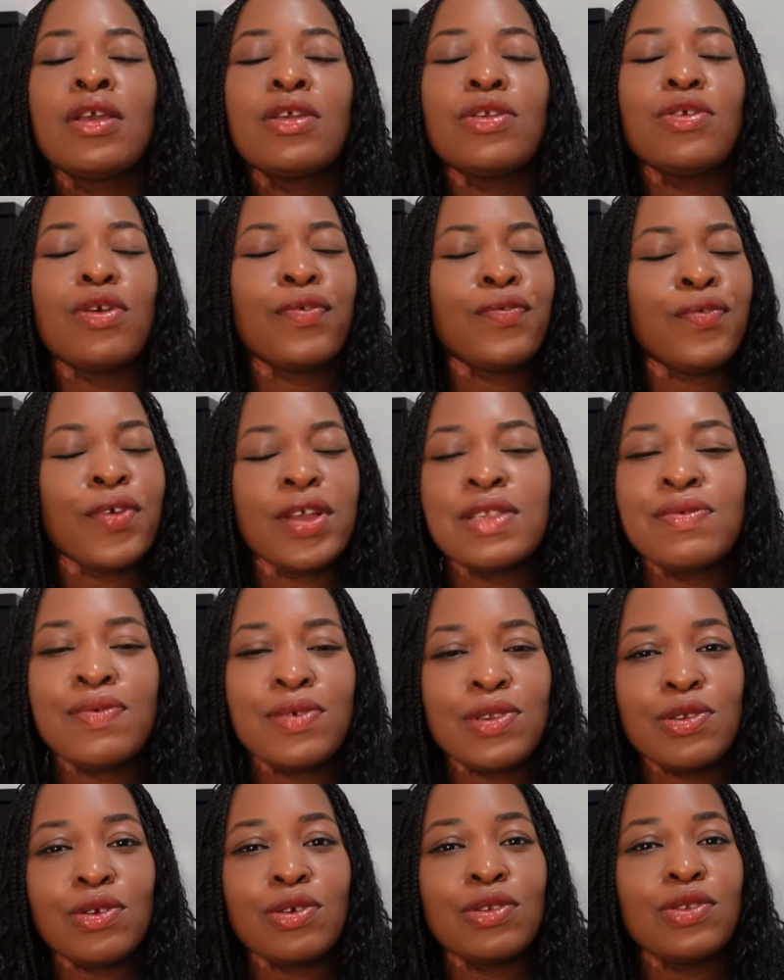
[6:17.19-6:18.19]
Your first
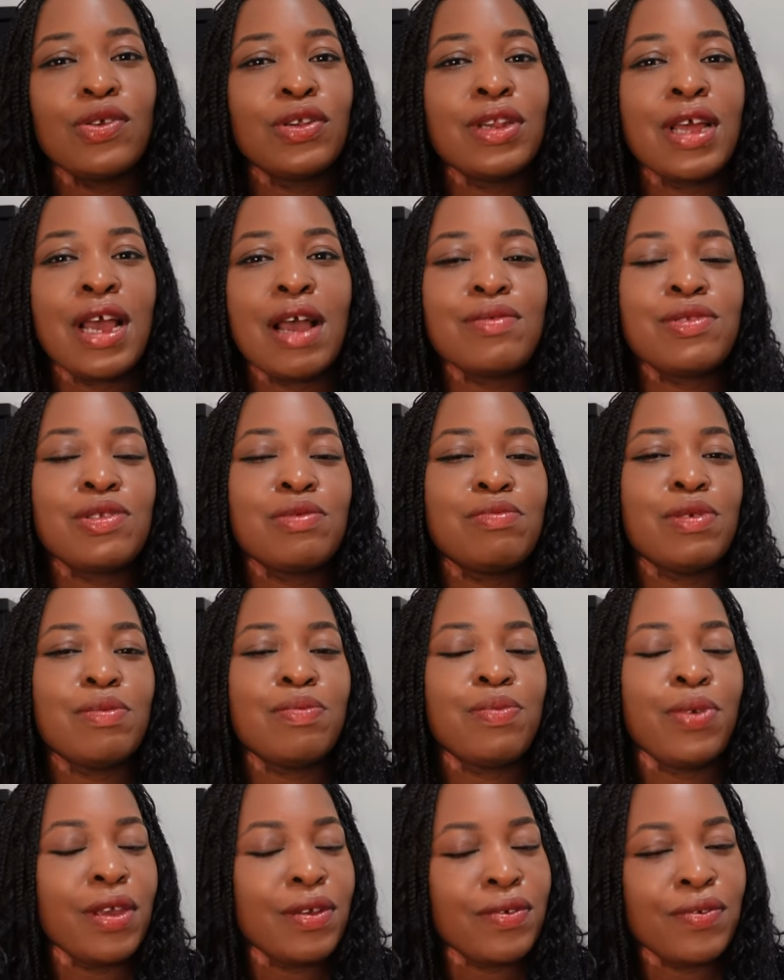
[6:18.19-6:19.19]
video don't have to be
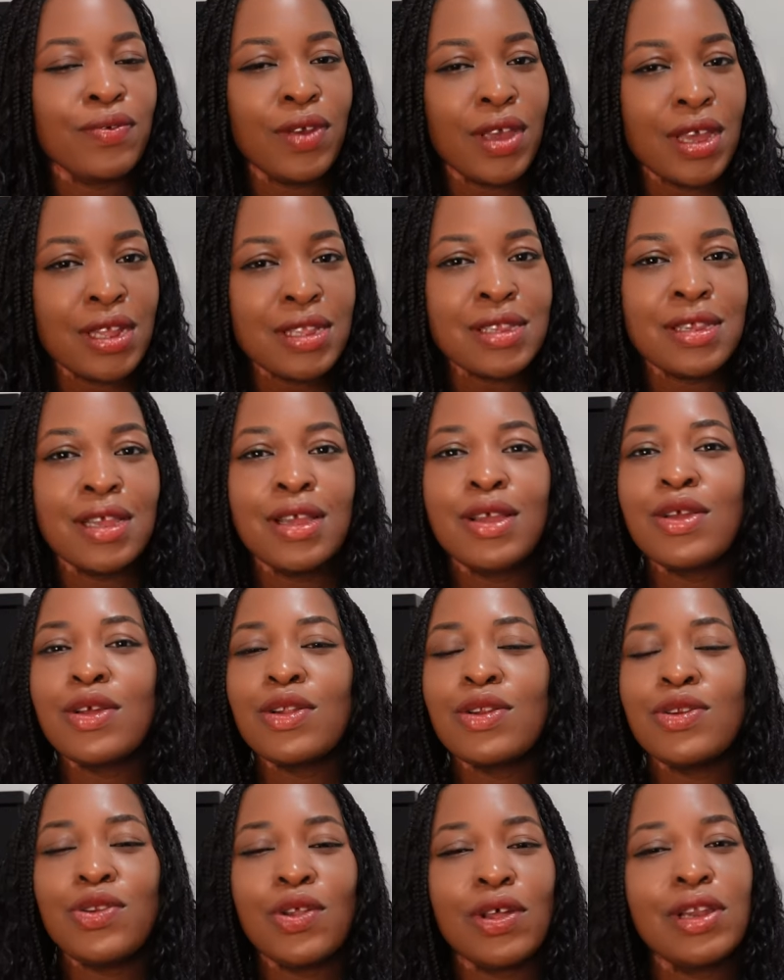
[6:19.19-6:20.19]
perfect.
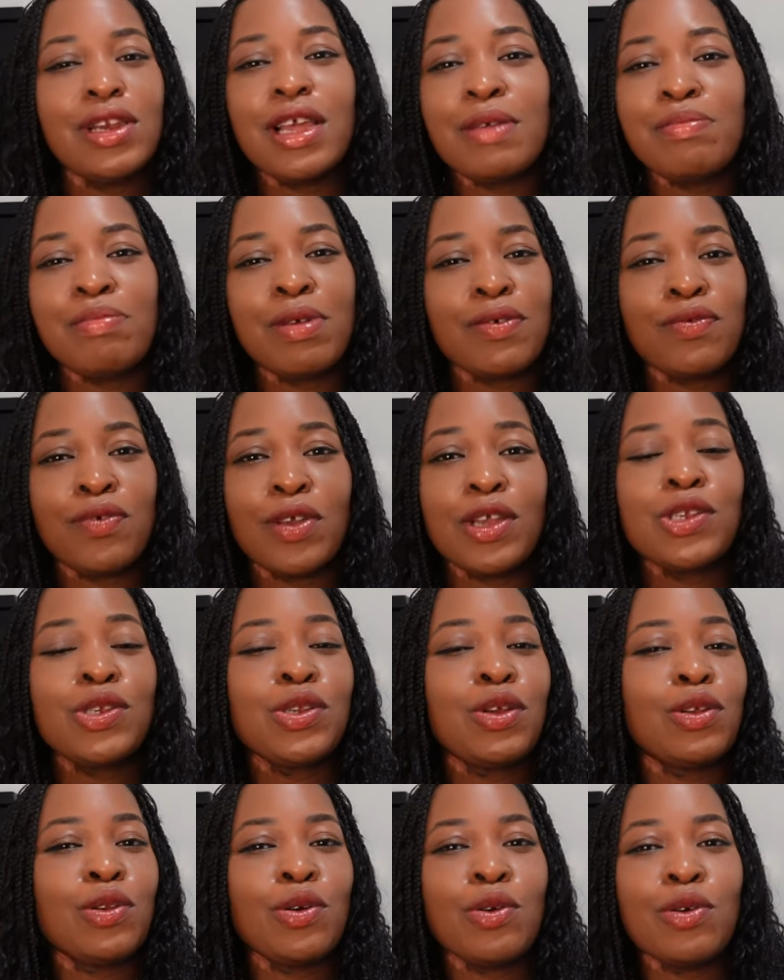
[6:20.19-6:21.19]
Don't let
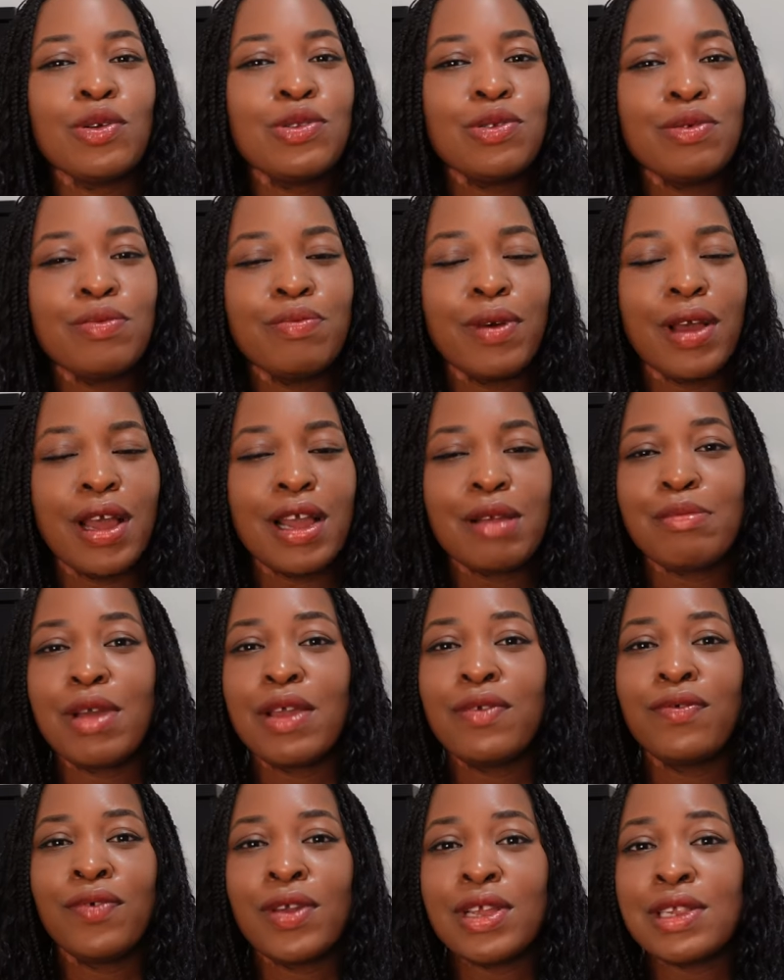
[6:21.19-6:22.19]
perfection hold you back. My
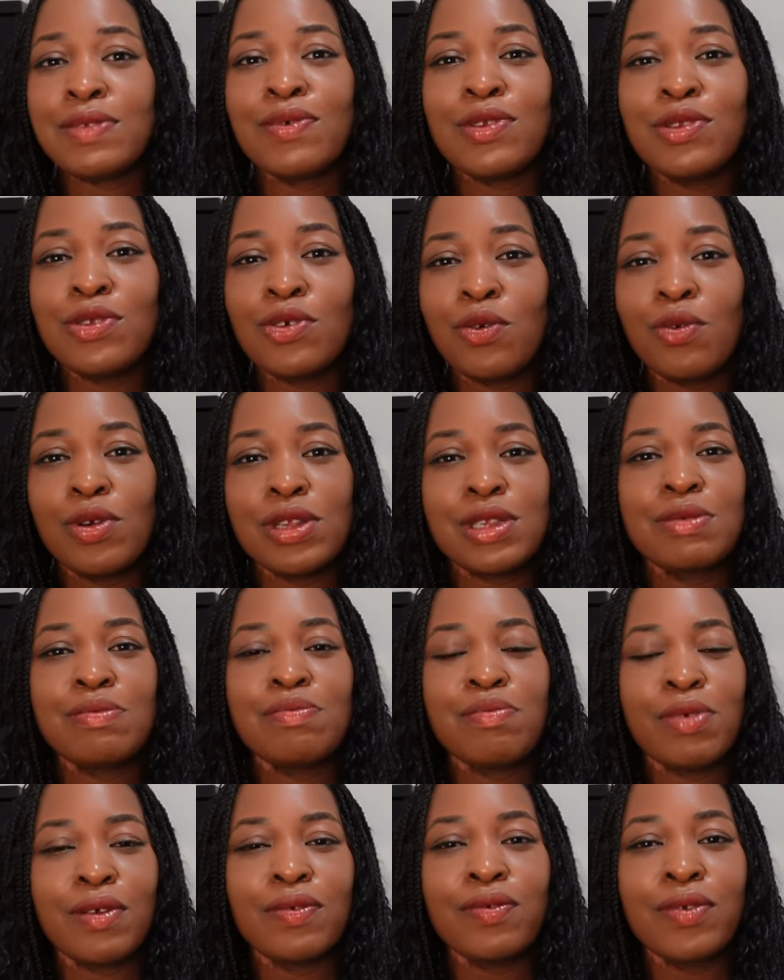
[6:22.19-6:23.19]
first video wasn't
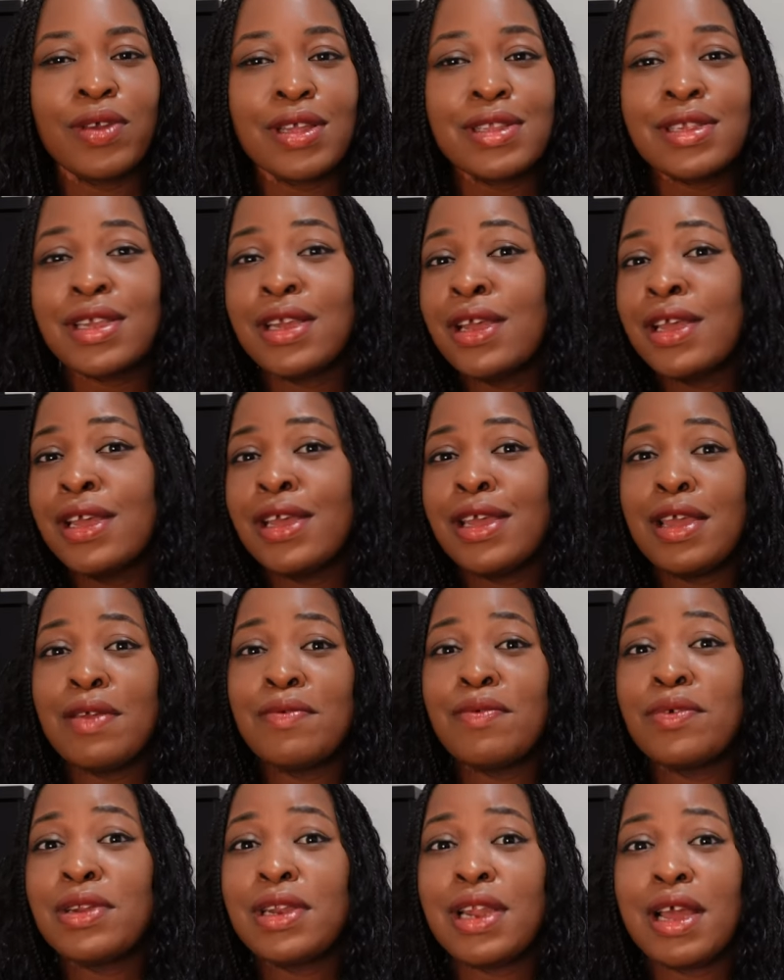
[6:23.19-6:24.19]
perfect.
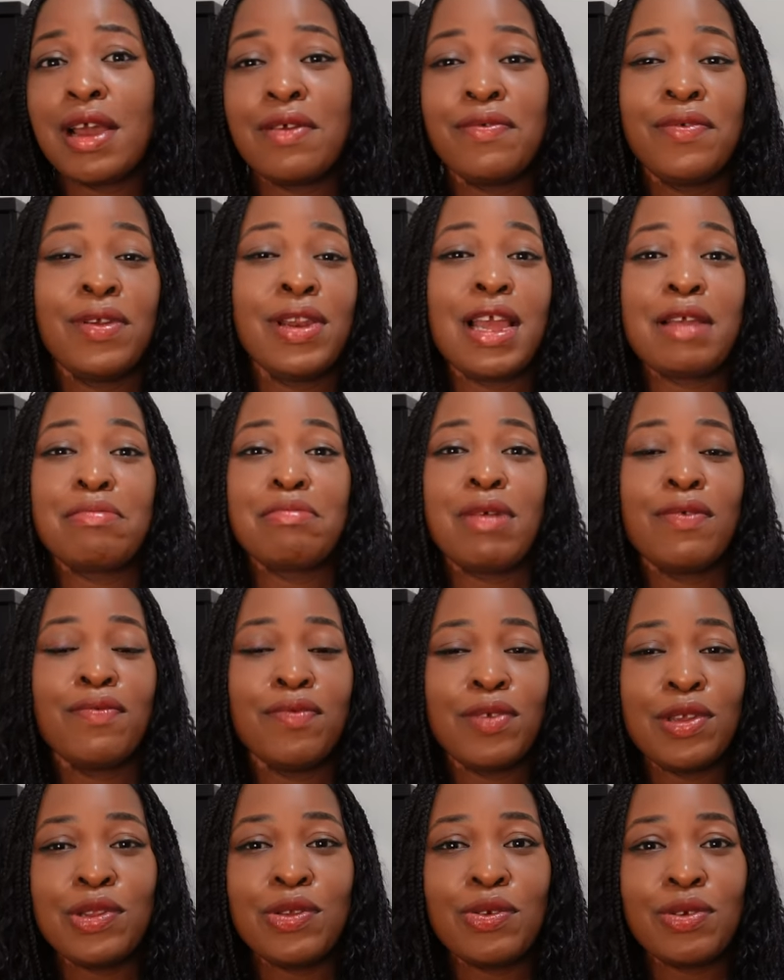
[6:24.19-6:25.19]
Even now, I feel like my
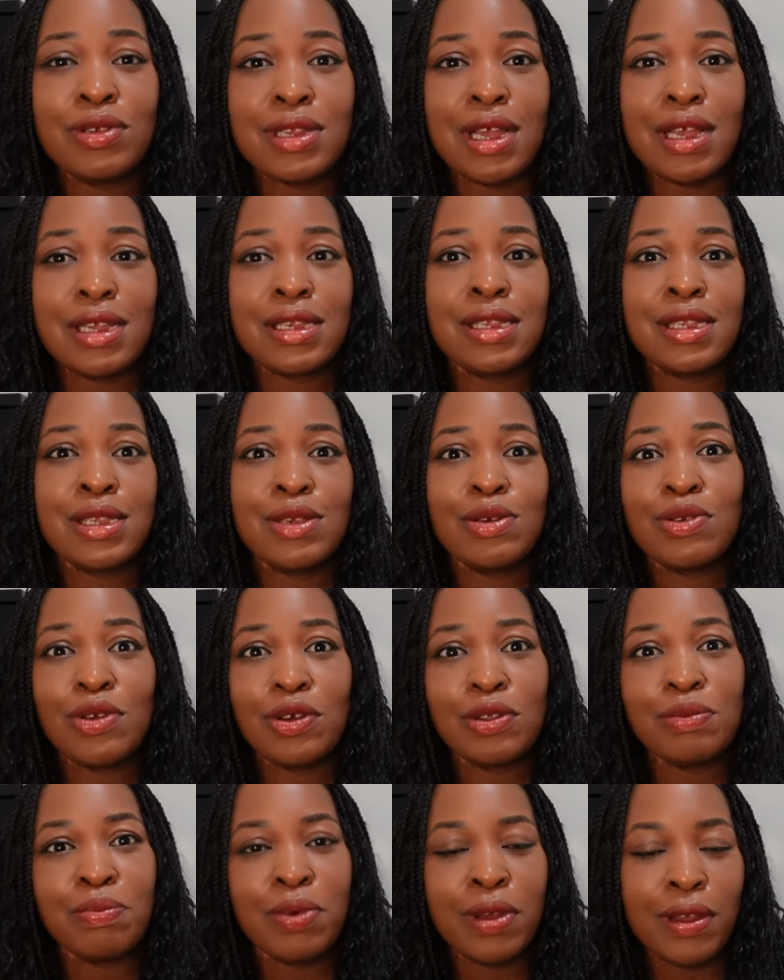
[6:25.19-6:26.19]
videos are still
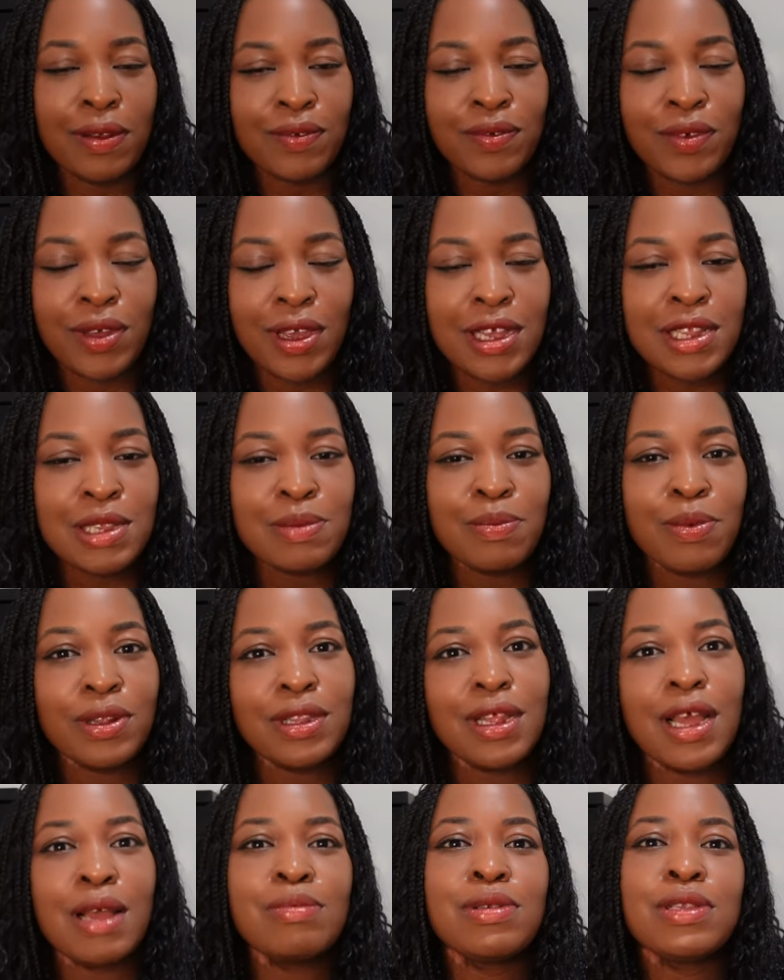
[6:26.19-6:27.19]
not perfect,
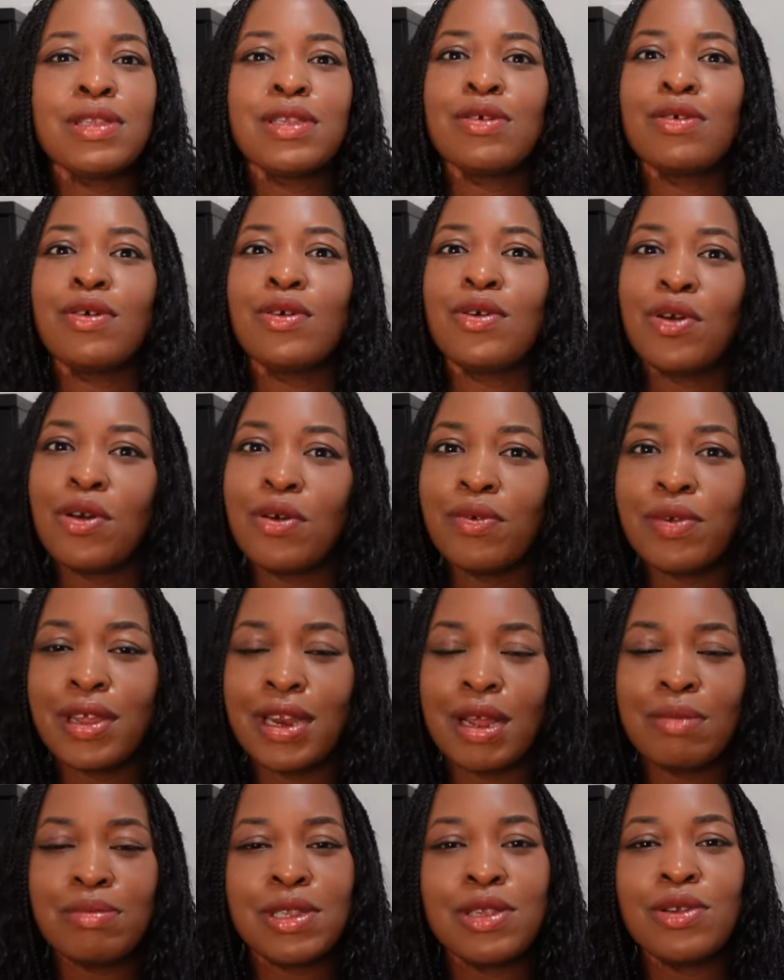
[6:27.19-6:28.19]
but I'm still going
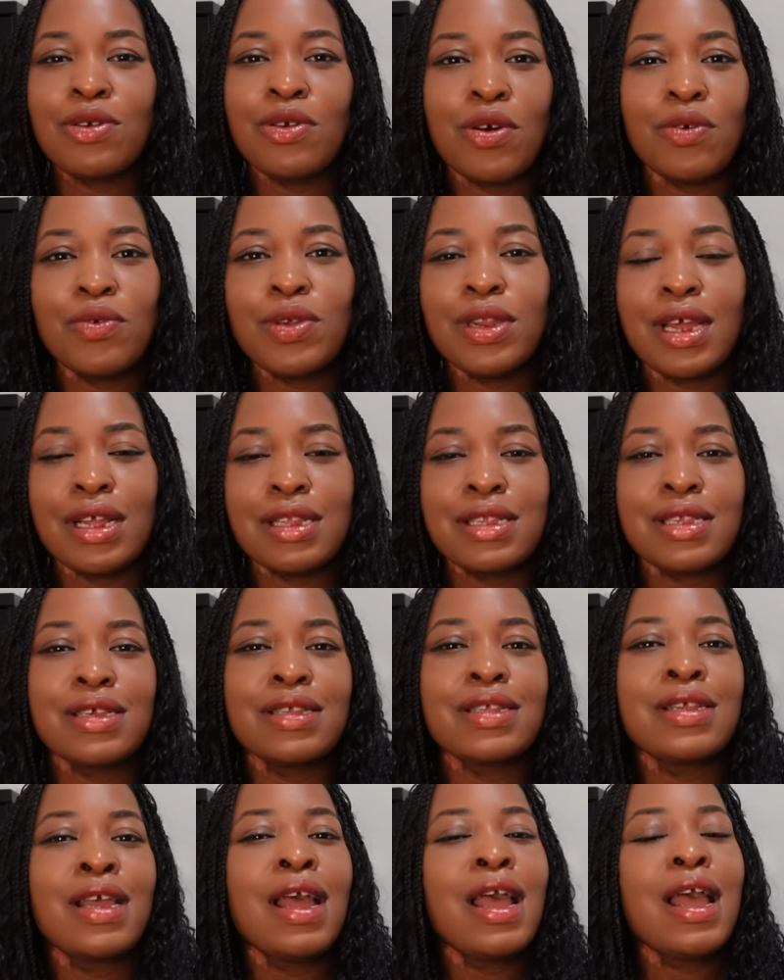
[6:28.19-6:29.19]
at it.